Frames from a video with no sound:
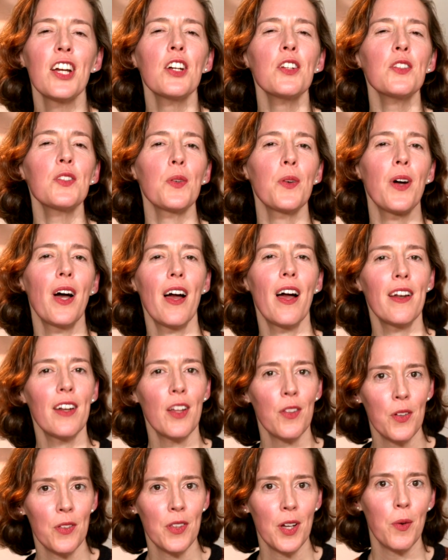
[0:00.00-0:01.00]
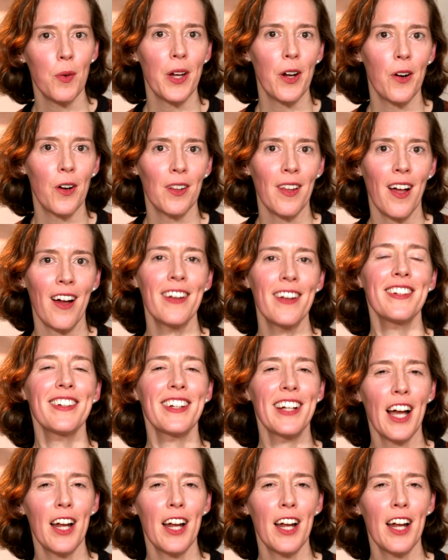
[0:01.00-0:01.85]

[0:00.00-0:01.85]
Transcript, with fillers: So, another thing we hear a lot,